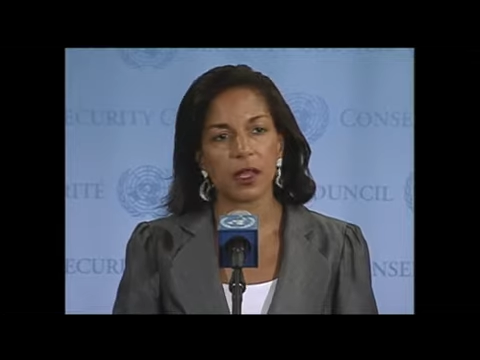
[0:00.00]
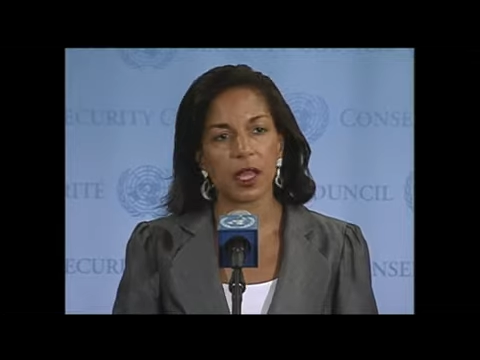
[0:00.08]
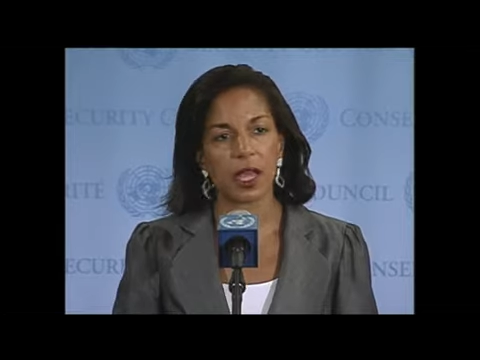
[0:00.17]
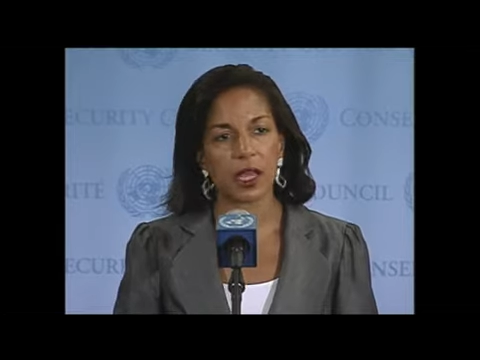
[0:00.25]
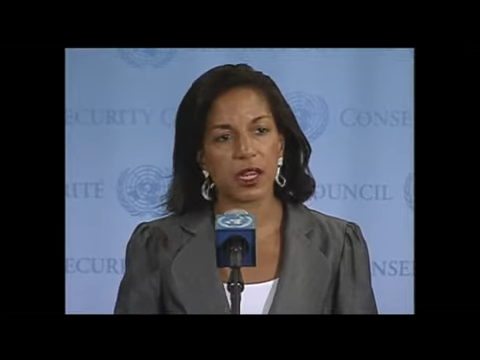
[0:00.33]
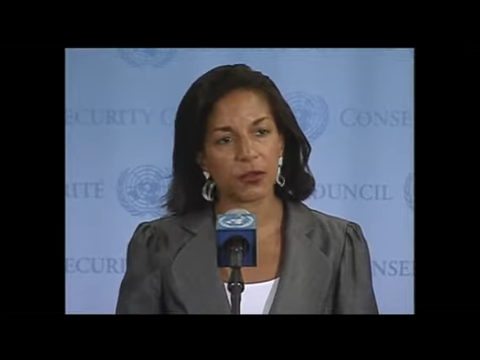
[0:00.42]

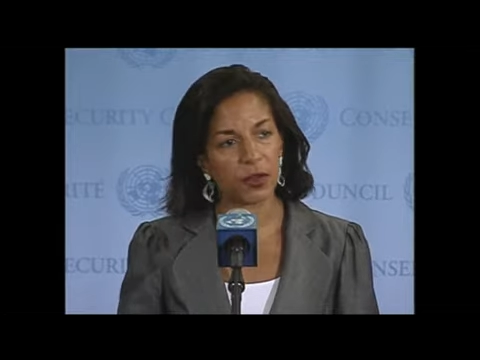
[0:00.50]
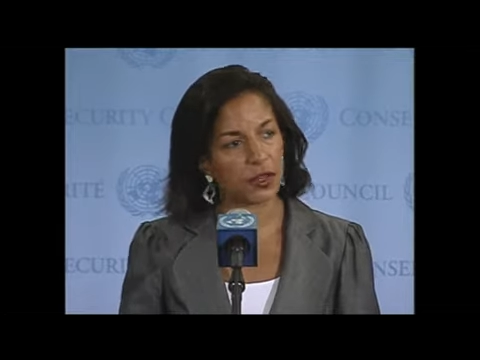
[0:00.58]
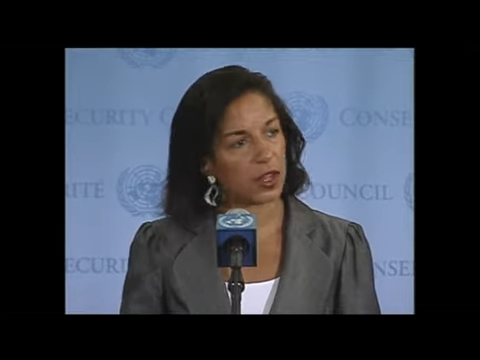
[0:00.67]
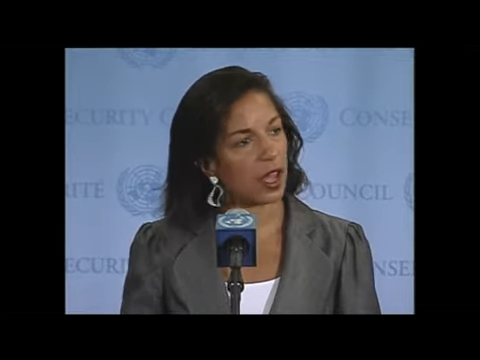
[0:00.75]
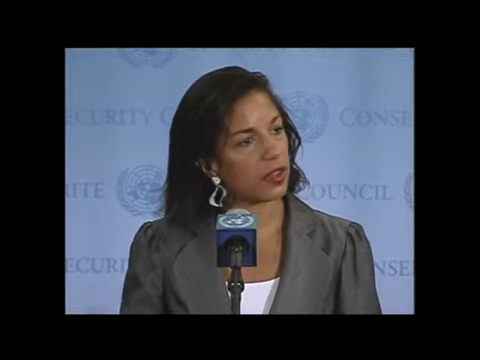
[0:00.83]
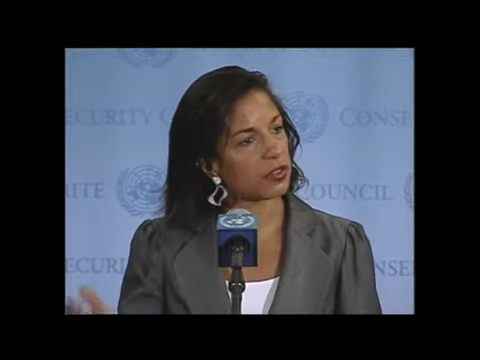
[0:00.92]
And if it
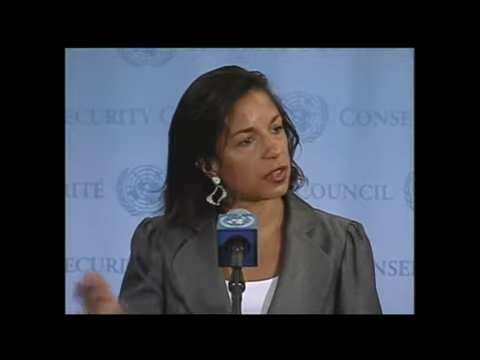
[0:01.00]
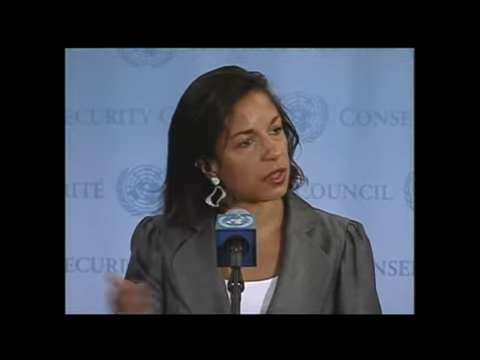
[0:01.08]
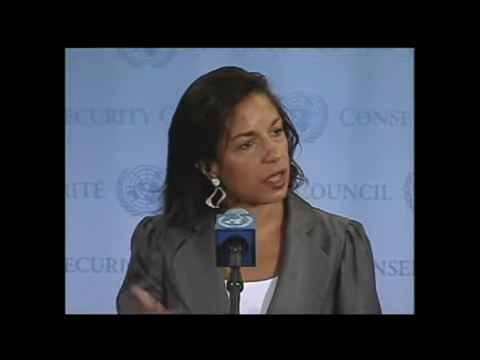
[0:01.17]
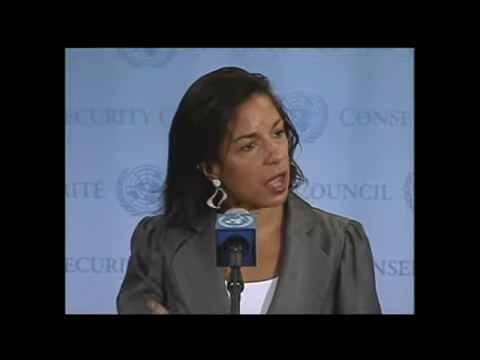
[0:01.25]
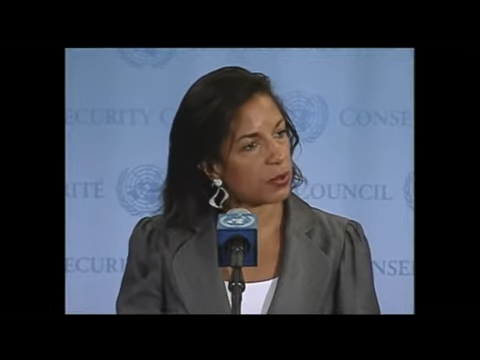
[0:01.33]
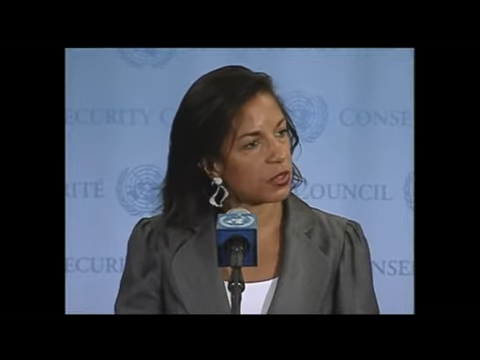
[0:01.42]
does, then
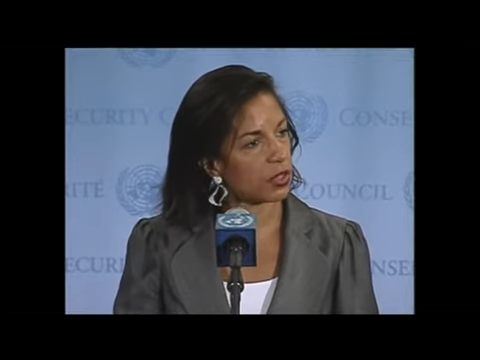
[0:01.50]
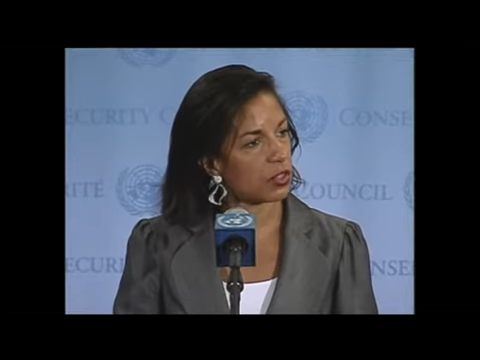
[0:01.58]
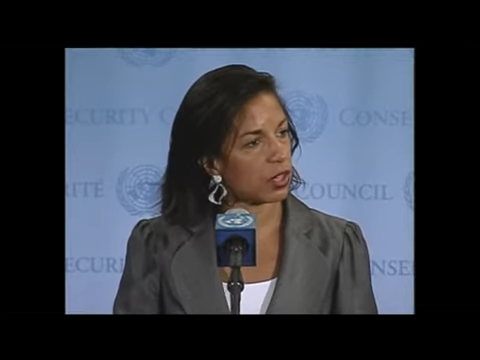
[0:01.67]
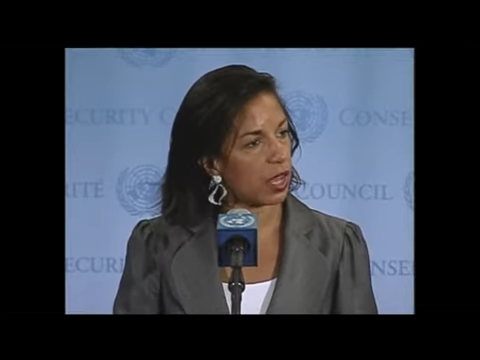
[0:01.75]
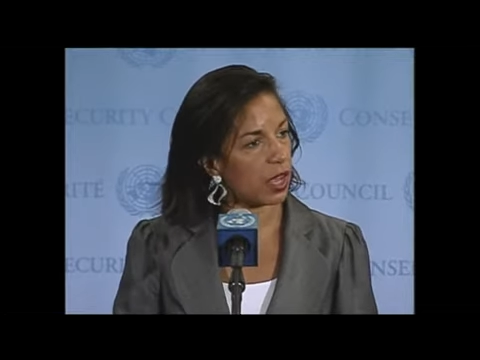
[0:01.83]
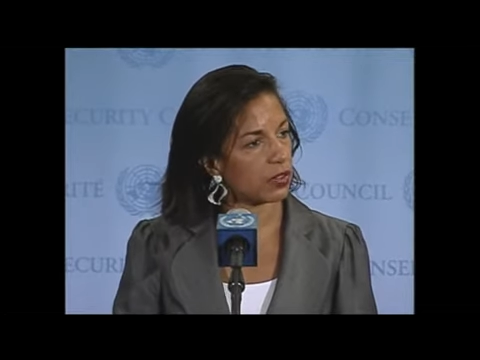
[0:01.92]
the
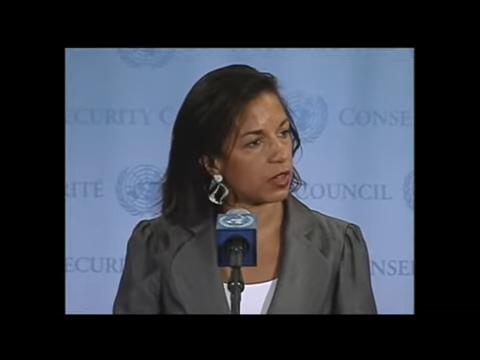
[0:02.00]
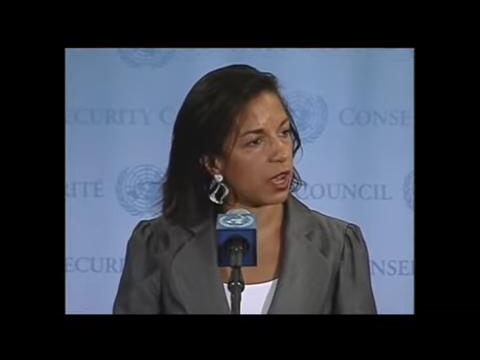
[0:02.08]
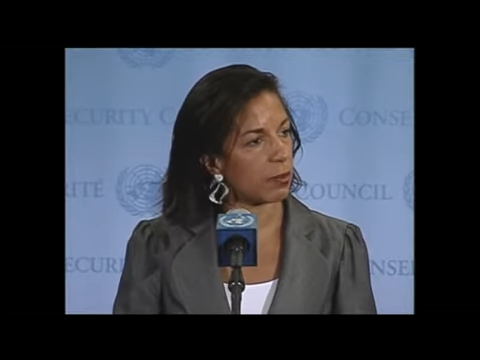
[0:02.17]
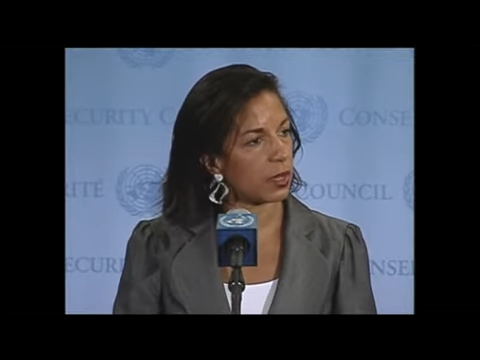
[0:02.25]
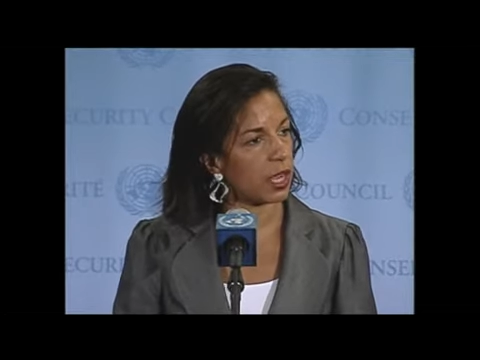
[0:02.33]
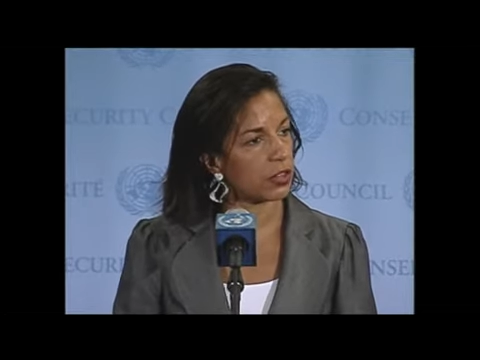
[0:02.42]
opposition has an
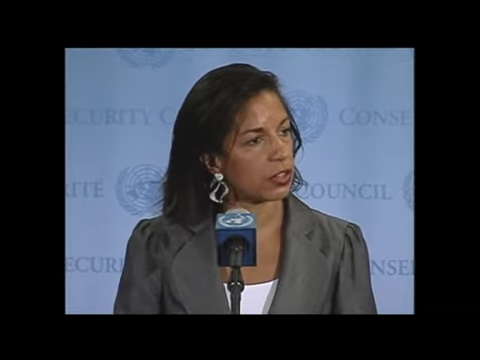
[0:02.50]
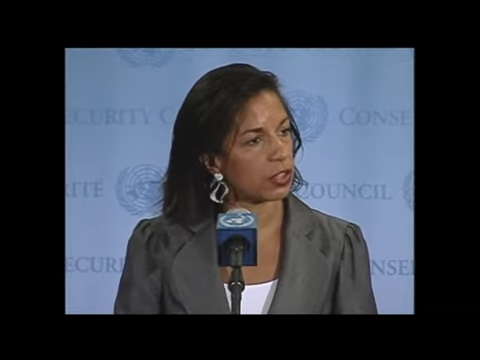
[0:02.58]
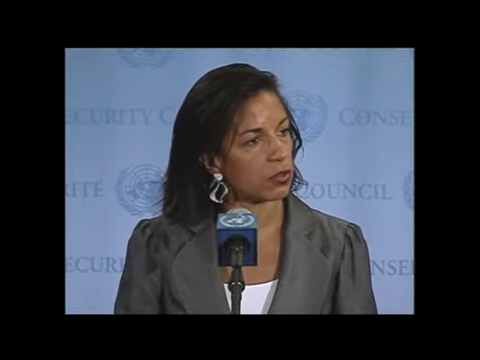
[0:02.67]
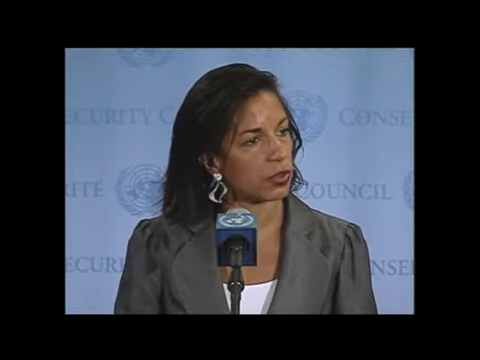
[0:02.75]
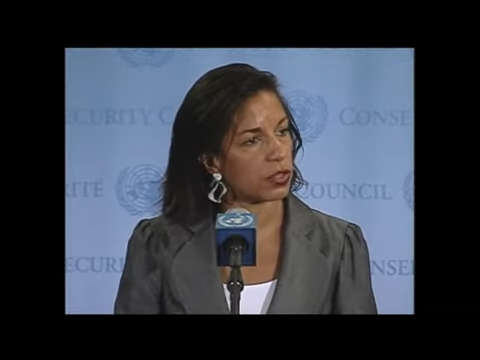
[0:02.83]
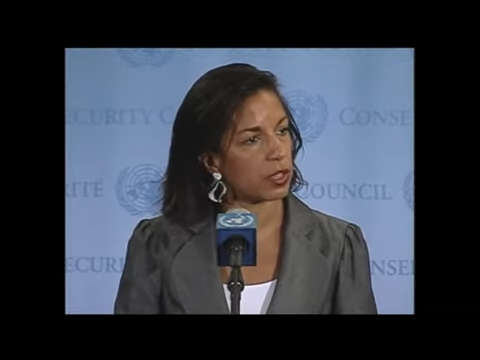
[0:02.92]
obligation
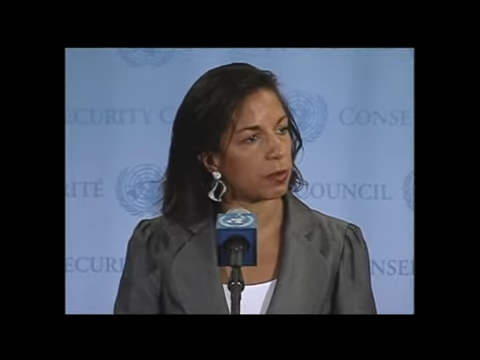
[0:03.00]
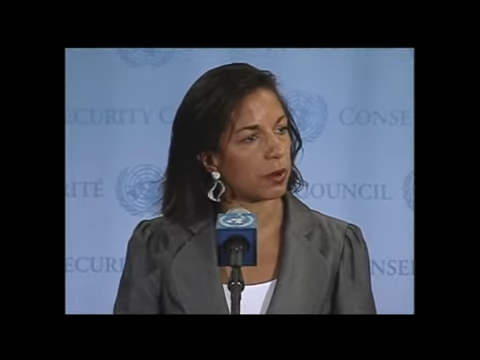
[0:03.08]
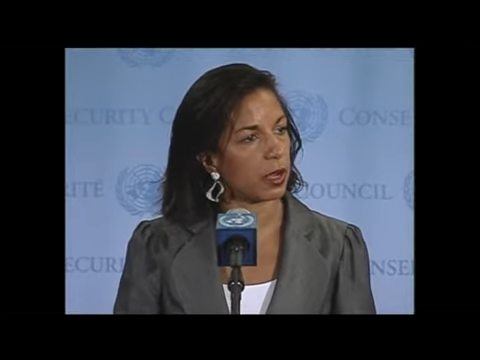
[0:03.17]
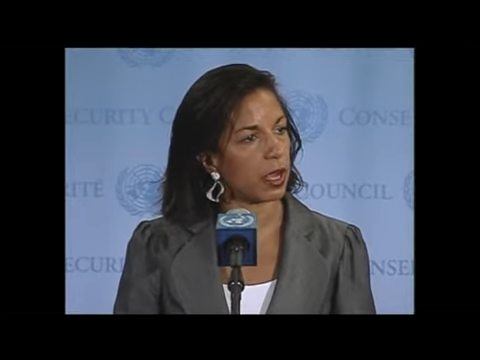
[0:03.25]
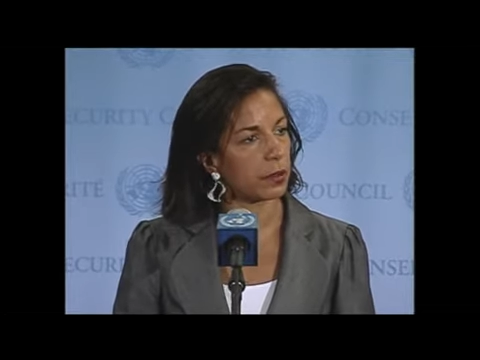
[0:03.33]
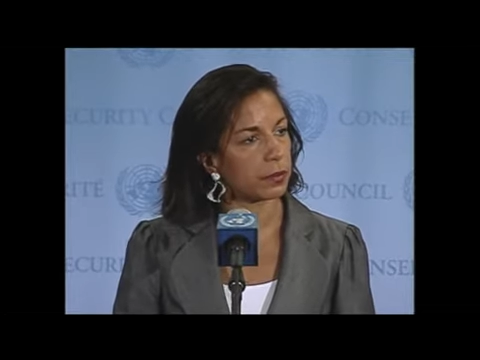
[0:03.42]
to
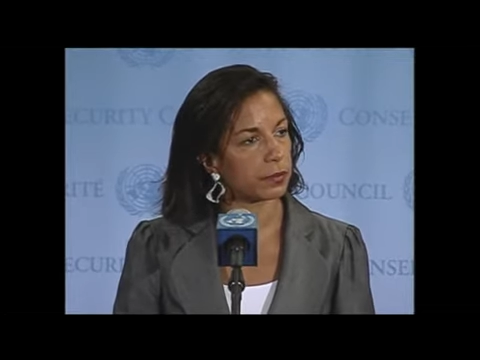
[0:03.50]
reciprocate.